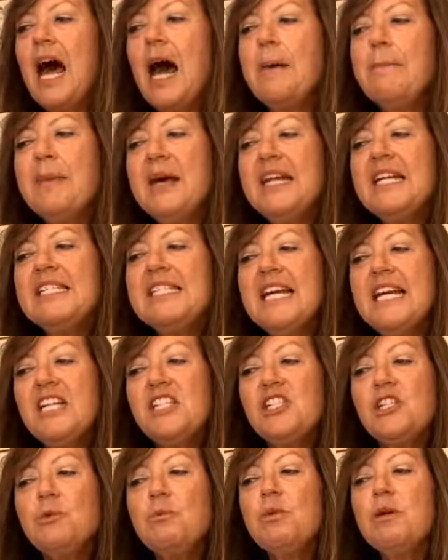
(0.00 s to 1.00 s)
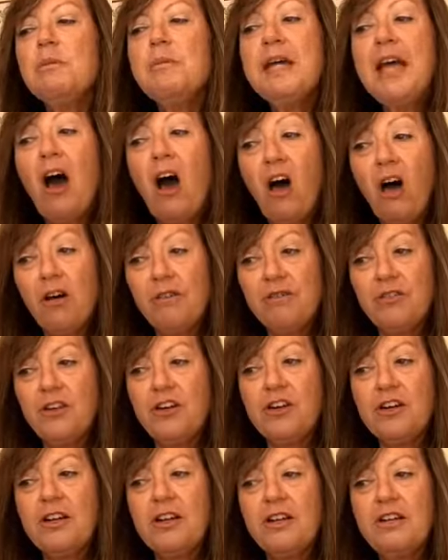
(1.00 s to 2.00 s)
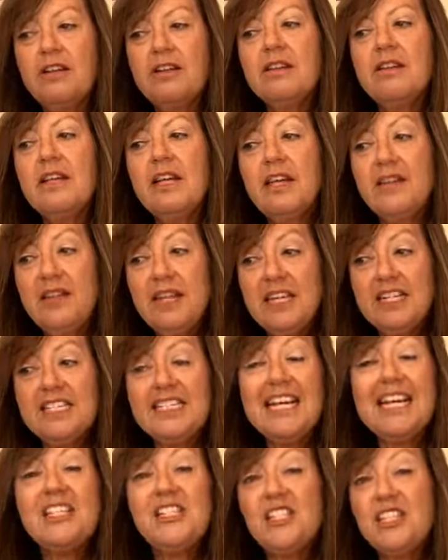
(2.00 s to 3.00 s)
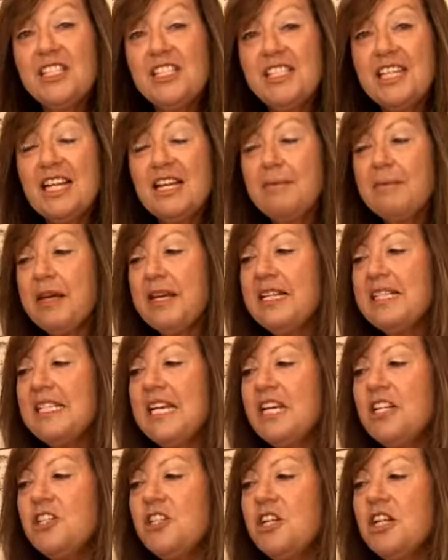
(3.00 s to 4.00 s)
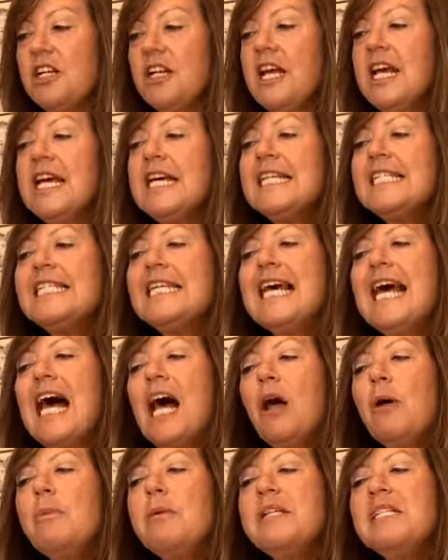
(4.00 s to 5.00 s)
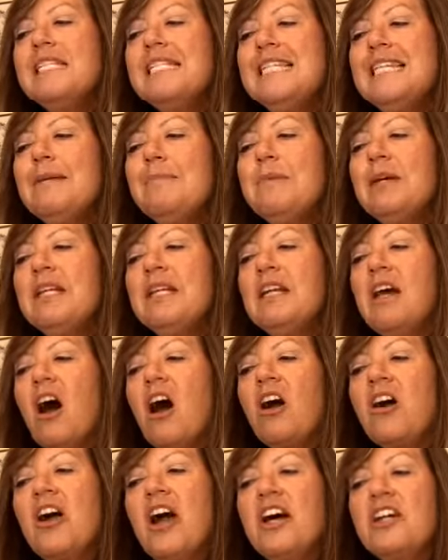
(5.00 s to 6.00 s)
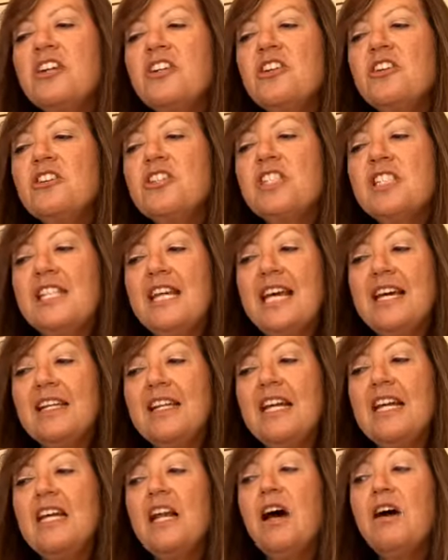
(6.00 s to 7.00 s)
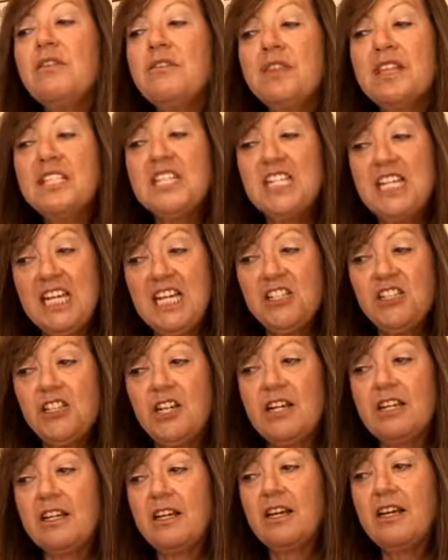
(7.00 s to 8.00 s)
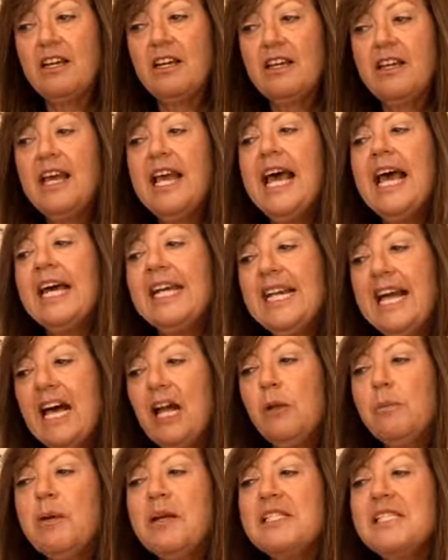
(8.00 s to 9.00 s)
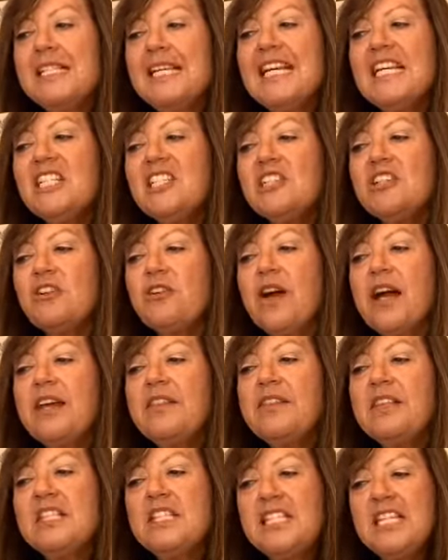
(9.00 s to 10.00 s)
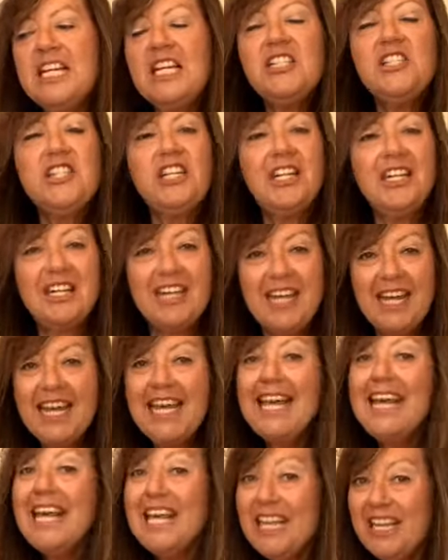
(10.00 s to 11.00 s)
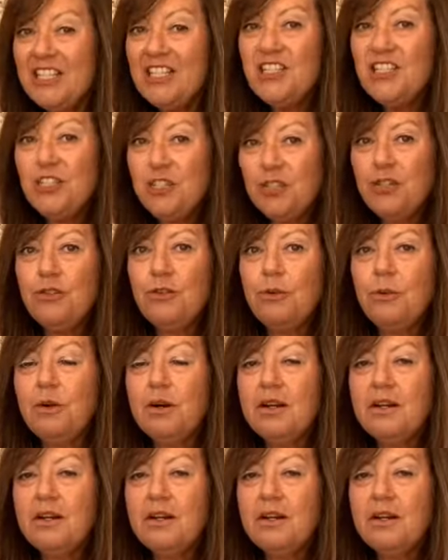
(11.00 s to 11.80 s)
A meditation will be offered in the intention setting meditation to help deepen our understanding of the teaching and help us integrate the teaching into